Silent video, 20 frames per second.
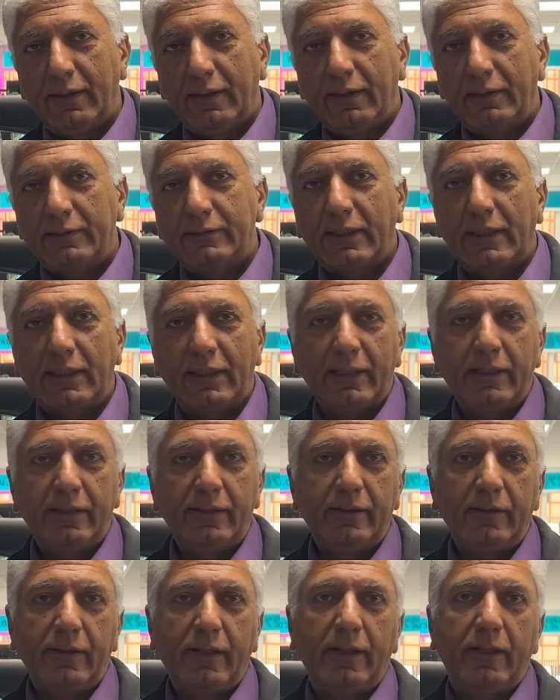Sadly,
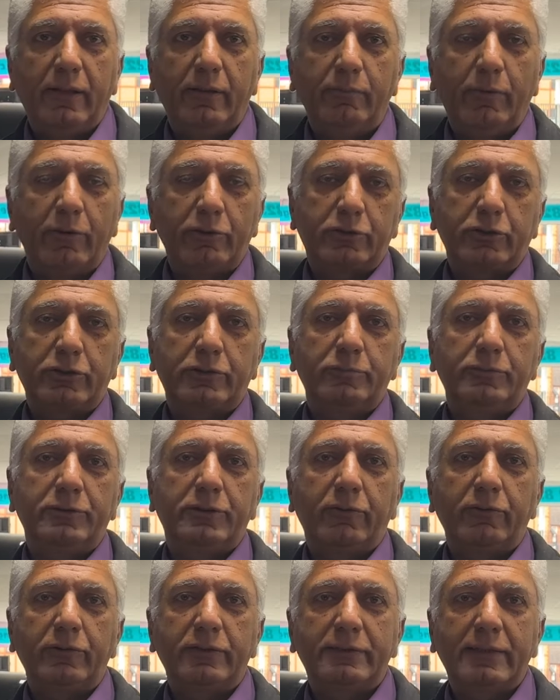most customers
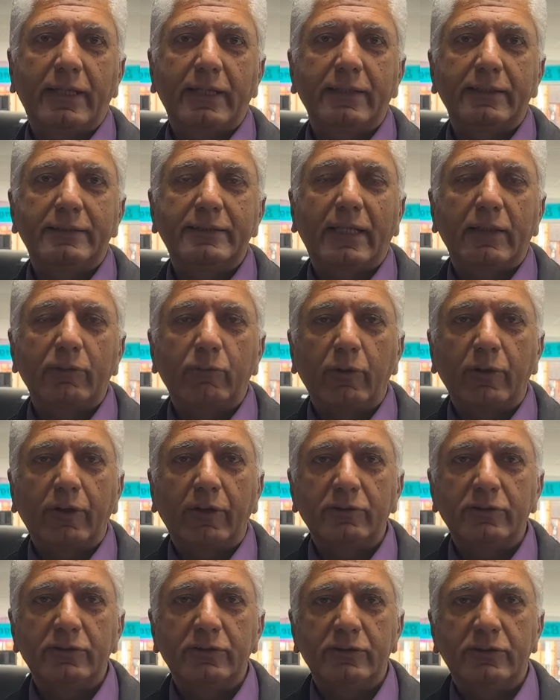don't understand exactly what
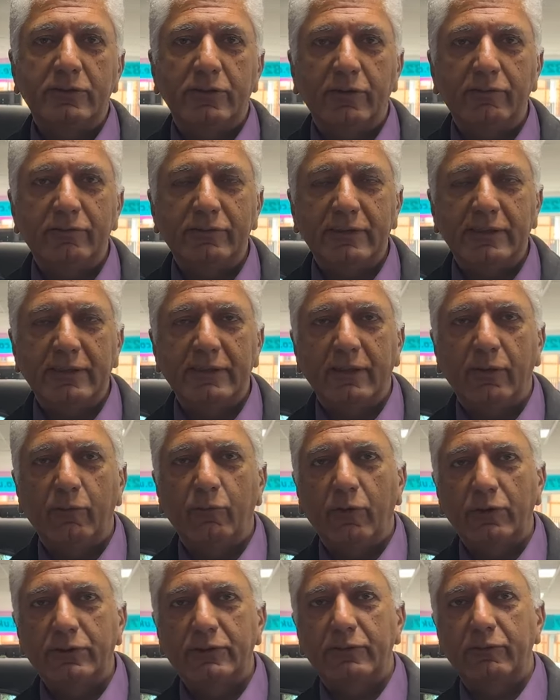goes into servicing and
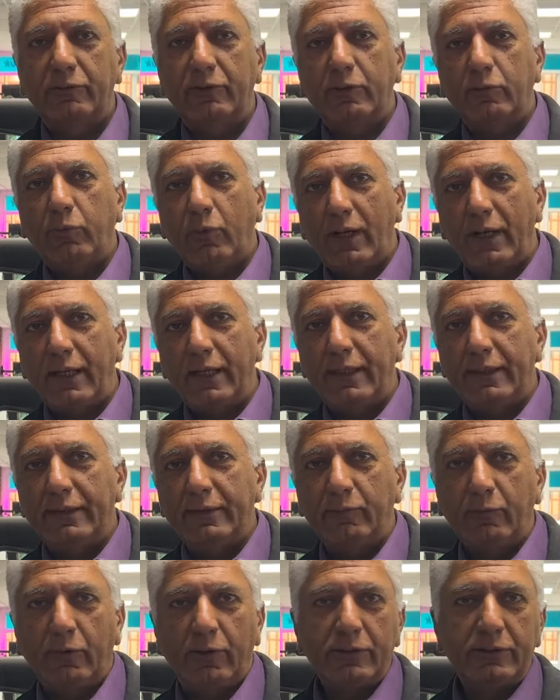what's required
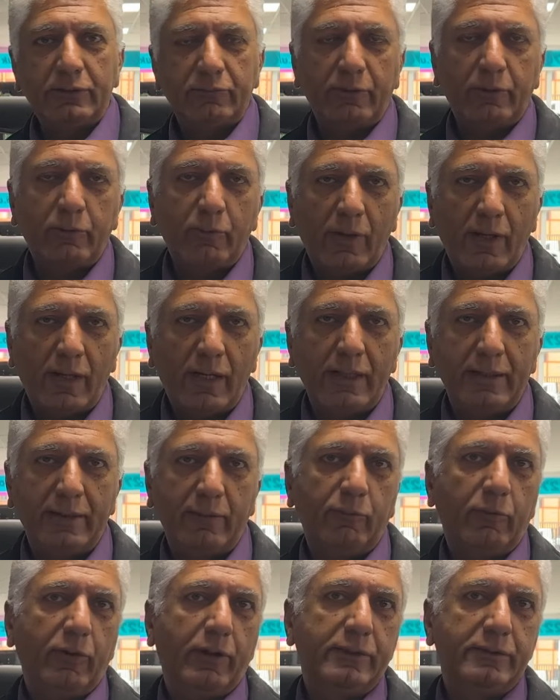and what isn't required at
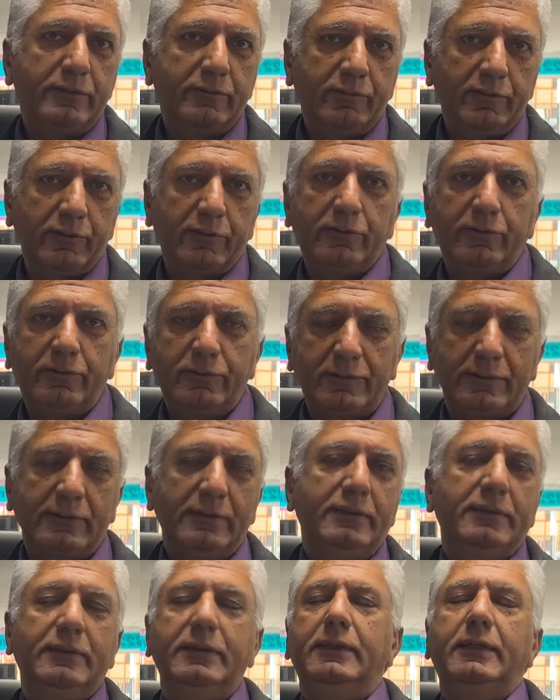what intervals,
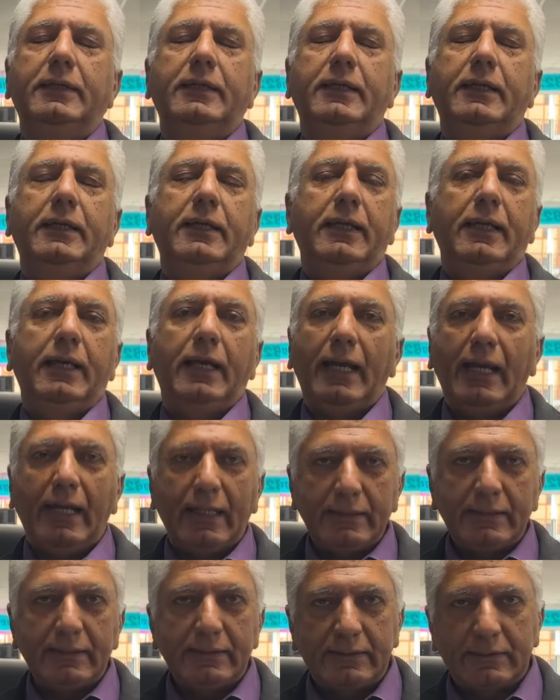
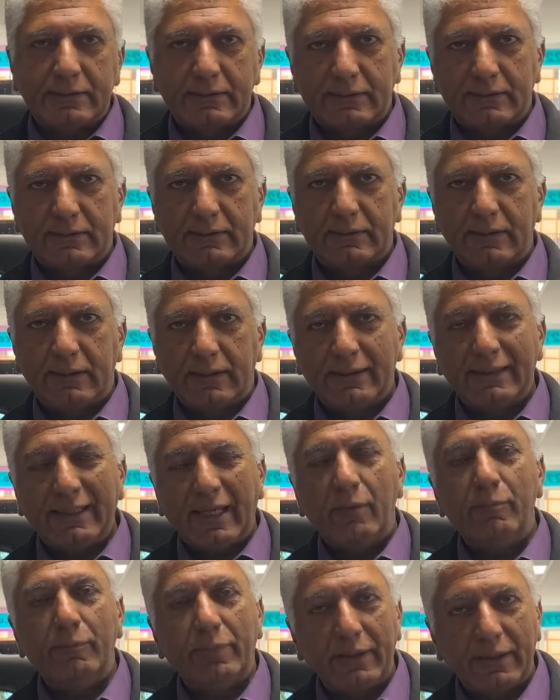and it
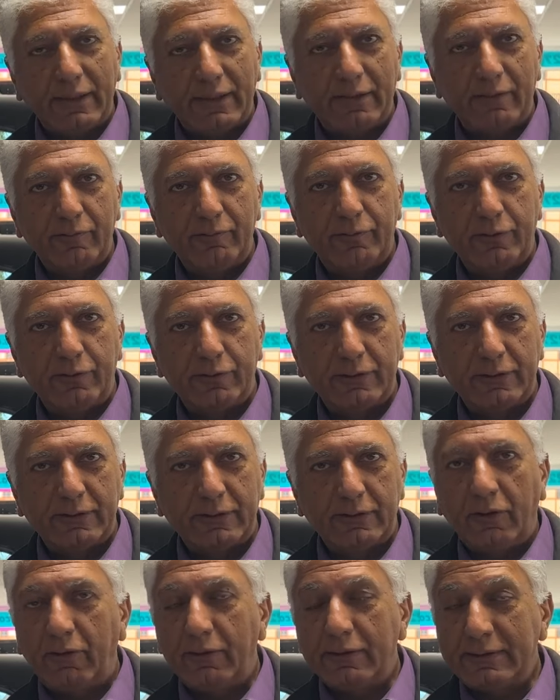can be confusing.
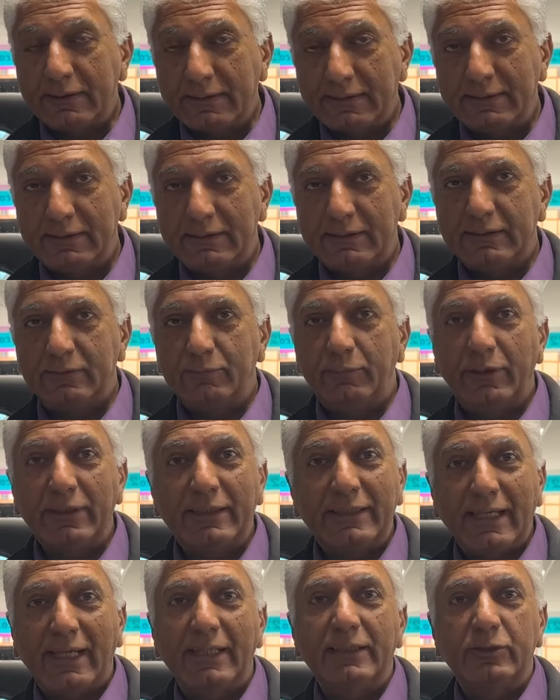Not it is, but it
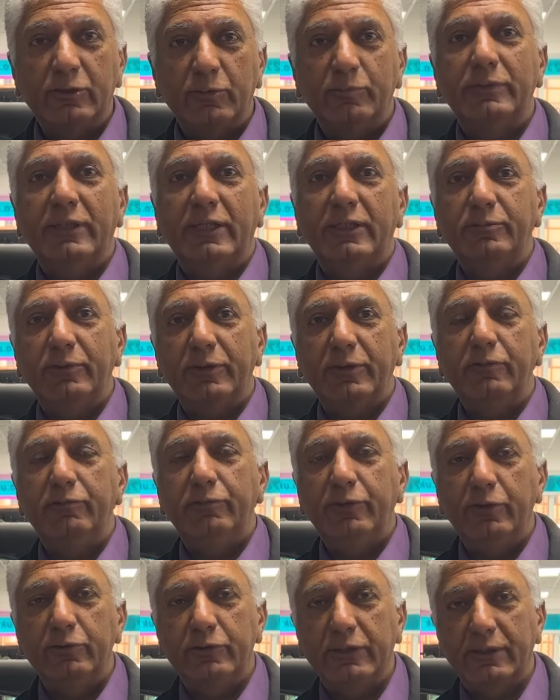can sometimes be
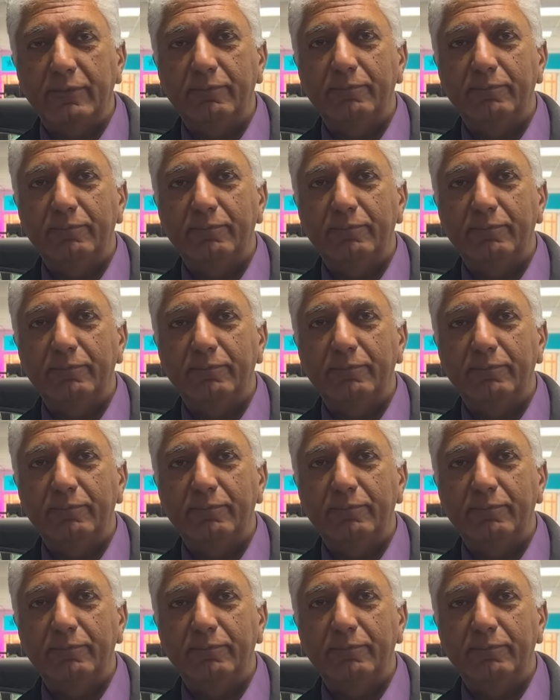confusing.